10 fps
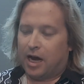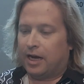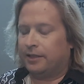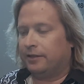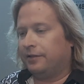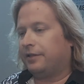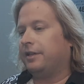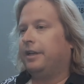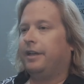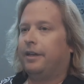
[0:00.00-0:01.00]

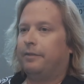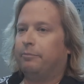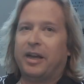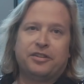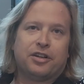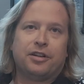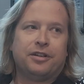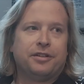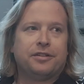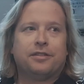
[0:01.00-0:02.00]
Guns,
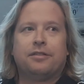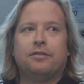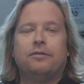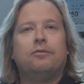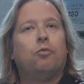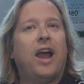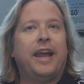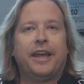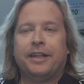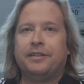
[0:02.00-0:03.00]
bicycles,
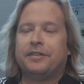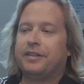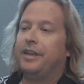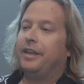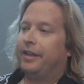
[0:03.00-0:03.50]
wagons.